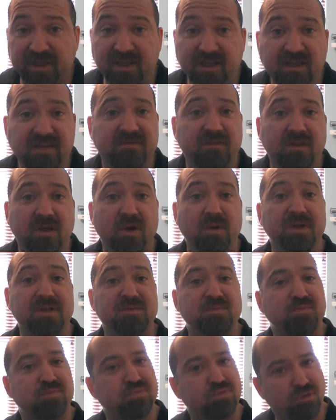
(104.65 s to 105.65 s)
even though it's
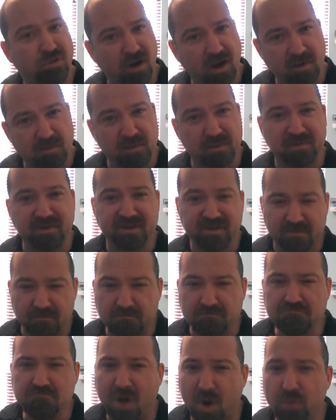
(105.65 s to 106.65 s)
probably the
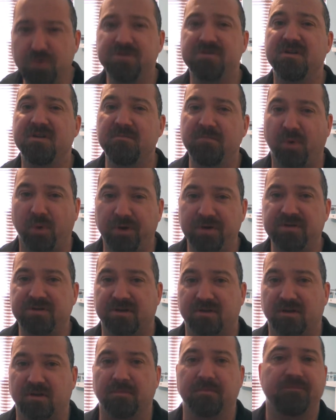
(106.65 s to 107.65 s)
most important
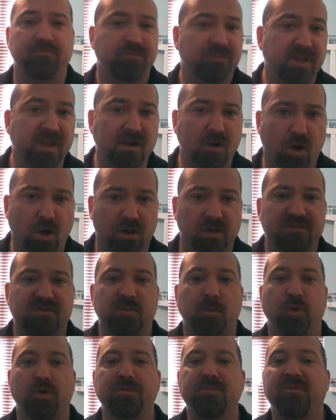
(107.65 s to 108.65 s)
term in all of
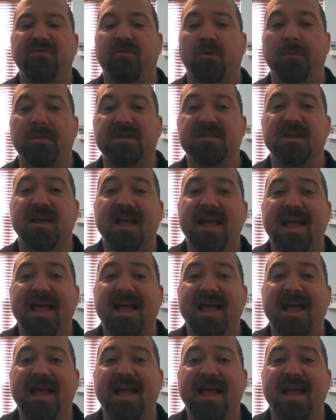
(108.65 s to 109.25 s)
sports performance,